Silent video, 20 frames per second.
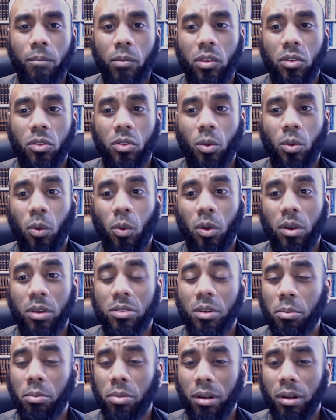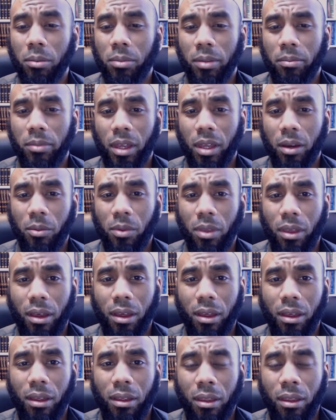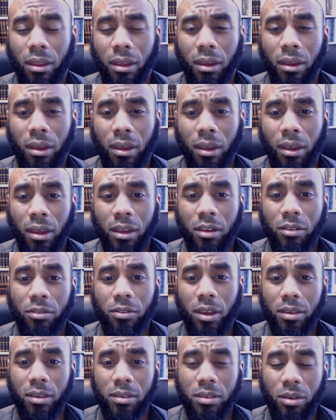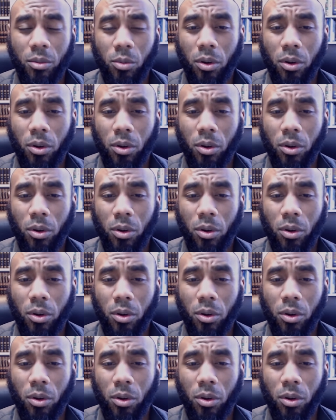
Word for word: So what is the problem that we are facing?